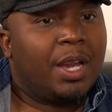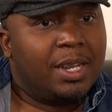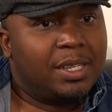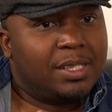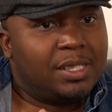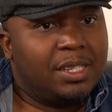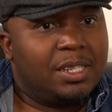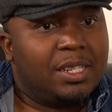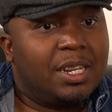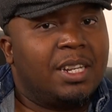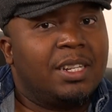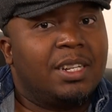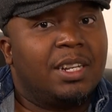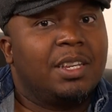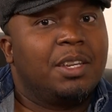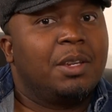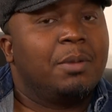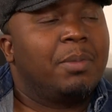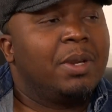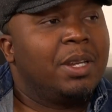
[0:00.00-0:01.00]
I sit under
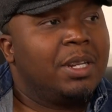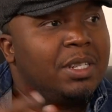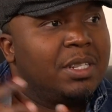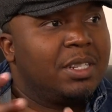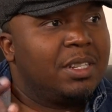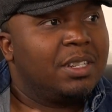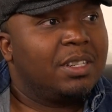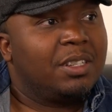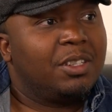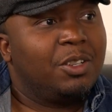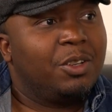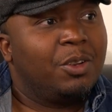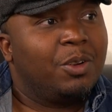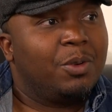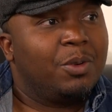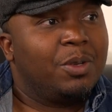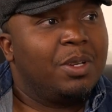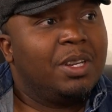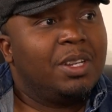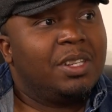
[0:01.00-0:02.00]
him and, you
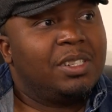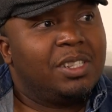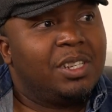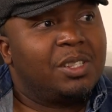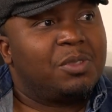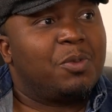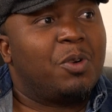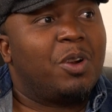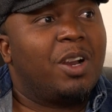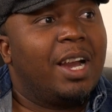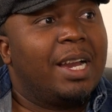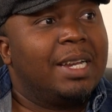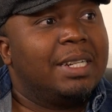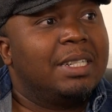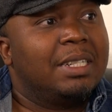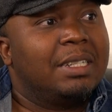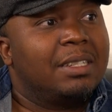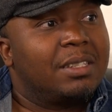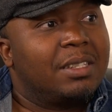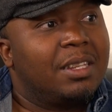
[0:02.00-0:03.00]
know, just for
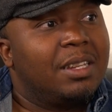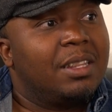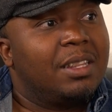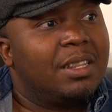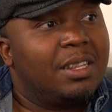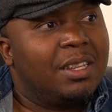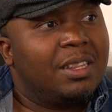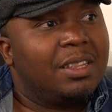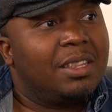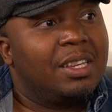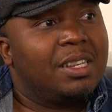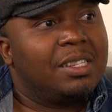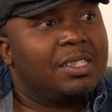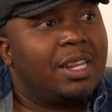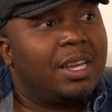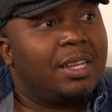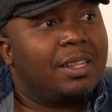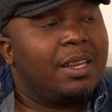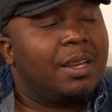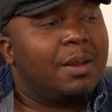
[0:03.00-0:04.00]
guidance and
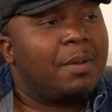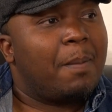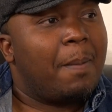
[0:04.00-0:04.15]
things like that.